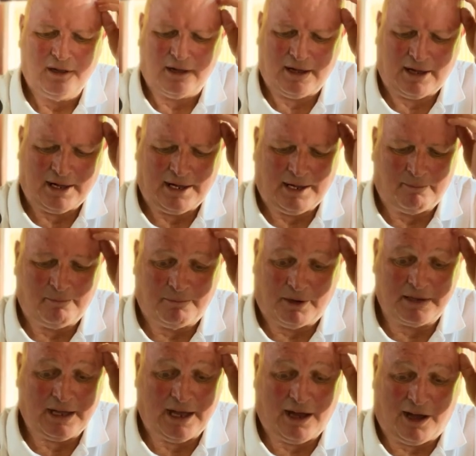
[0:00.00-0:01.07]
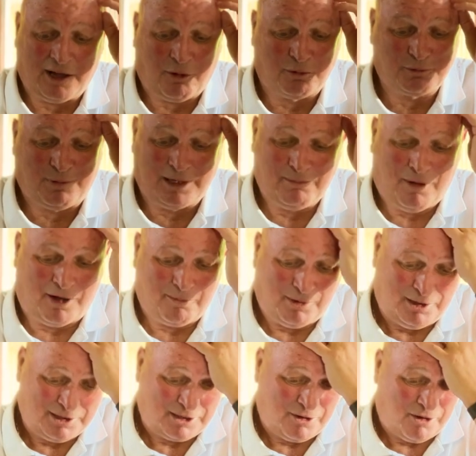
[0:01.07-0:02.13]
Um, but yeah, I always blame Mike
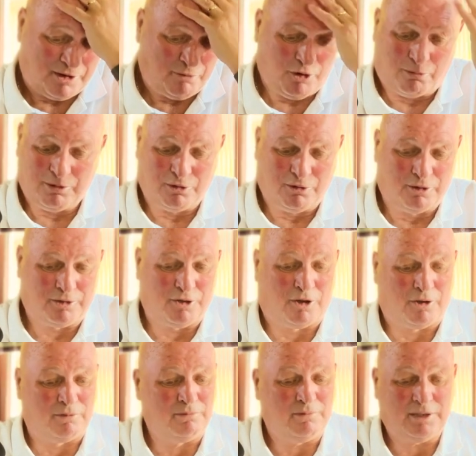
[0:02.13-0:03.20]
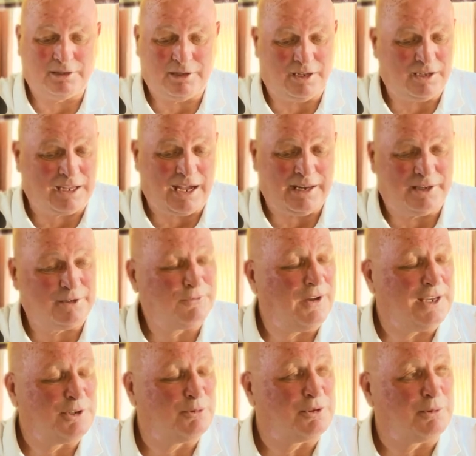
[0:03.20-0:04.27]
Milligan on it. Robbie Ullathorne, as, again, his
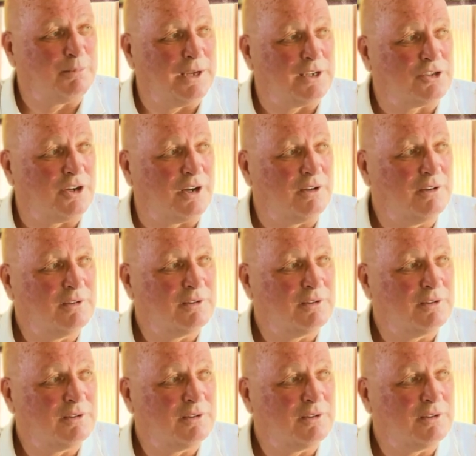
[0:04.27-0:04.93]
face was a picture.